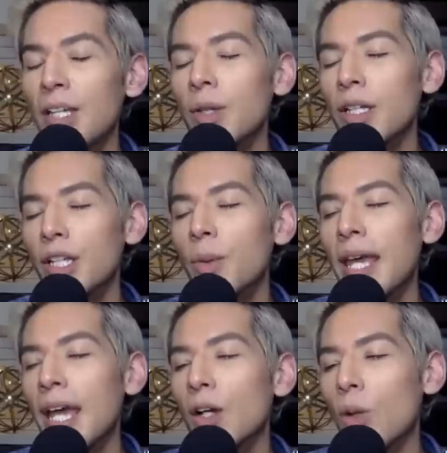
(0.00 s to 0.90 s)
You
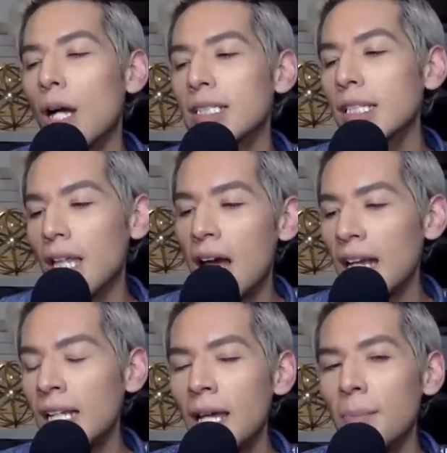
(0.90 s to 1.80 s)
can't cross a
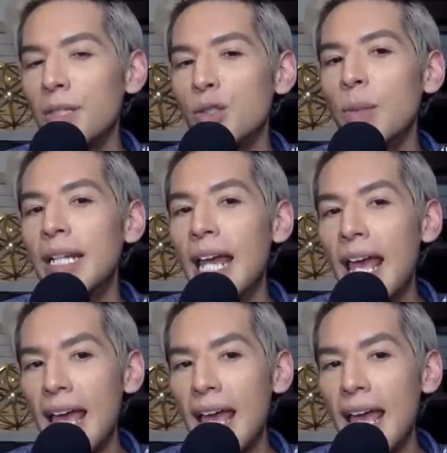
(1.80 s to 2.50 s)
line between